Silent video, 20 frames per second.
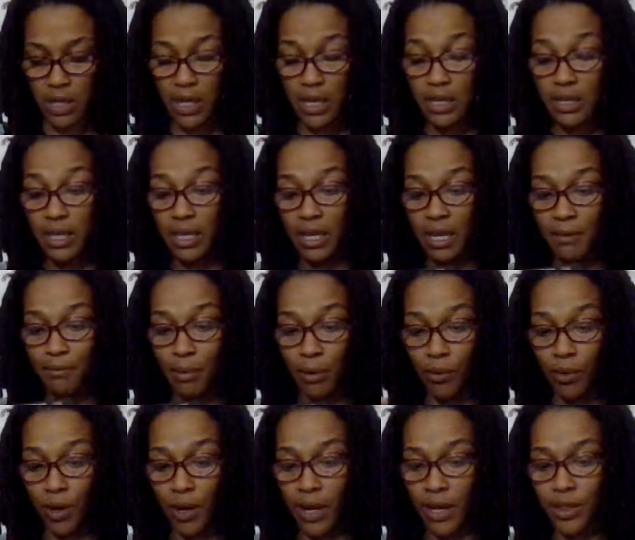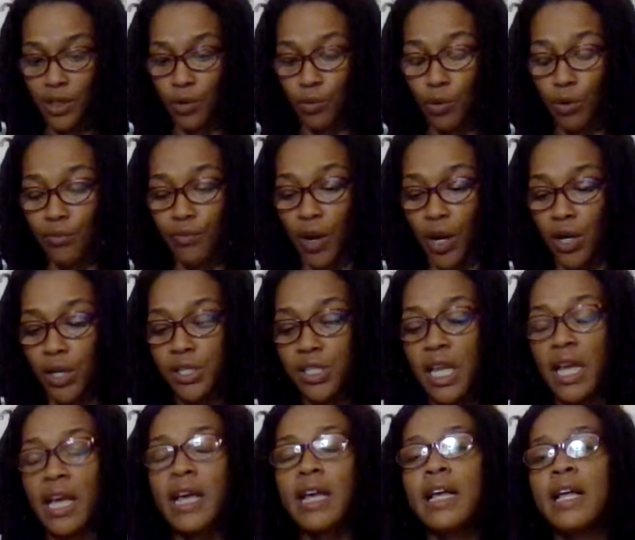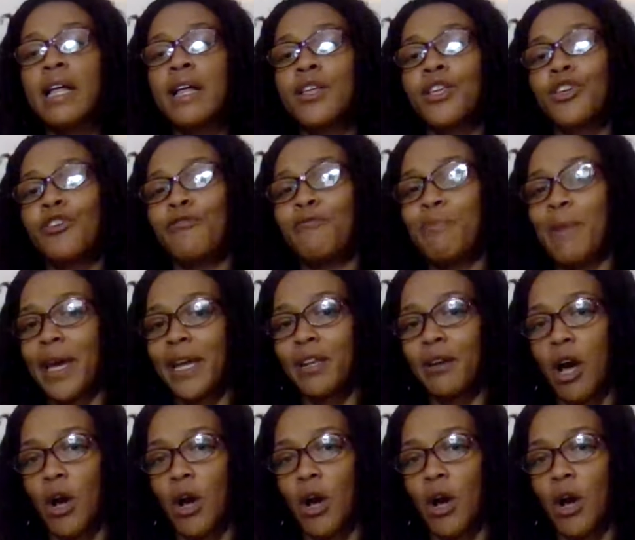The Emperor in the reverse. You've made it.